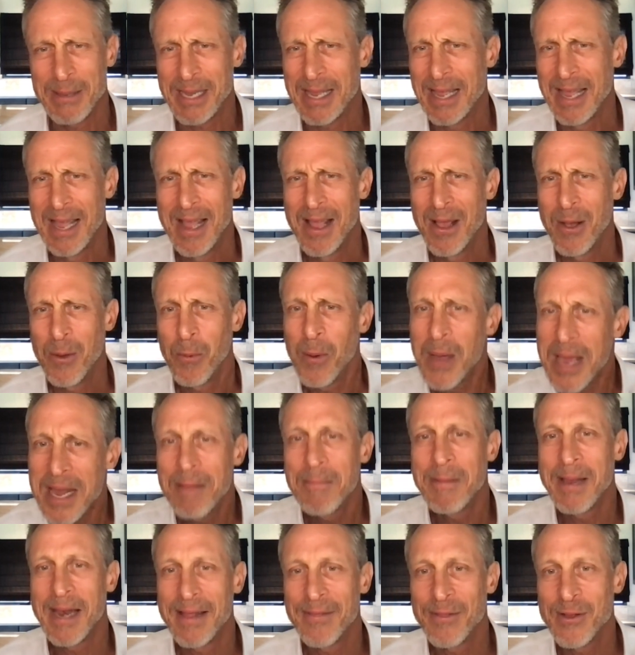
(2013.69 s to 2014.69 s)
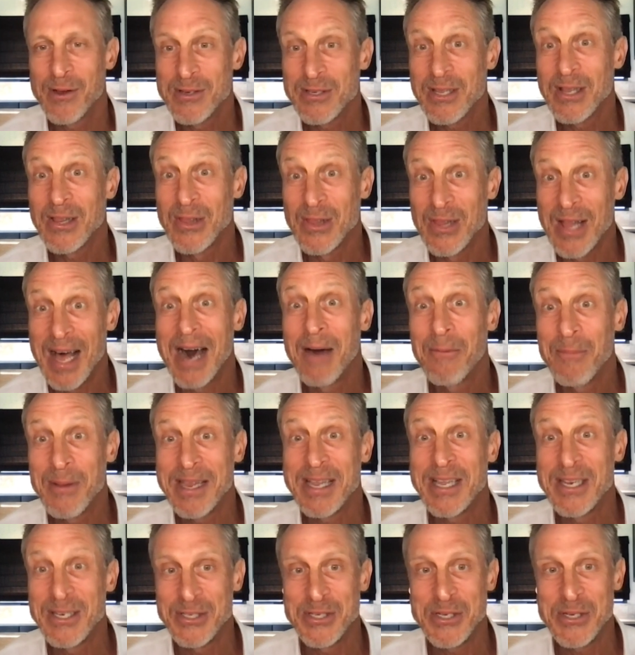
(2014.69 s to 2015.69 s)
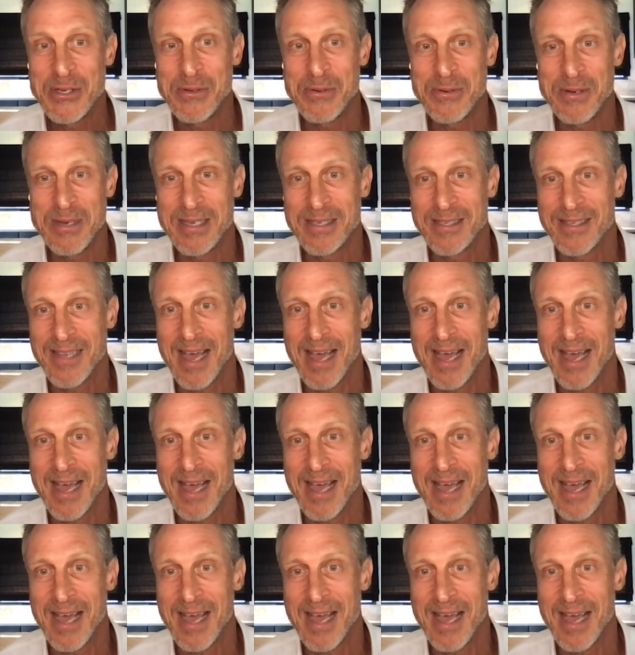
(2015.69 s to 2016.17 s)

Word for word: And I'm like, wait a minute, there's a lot we can do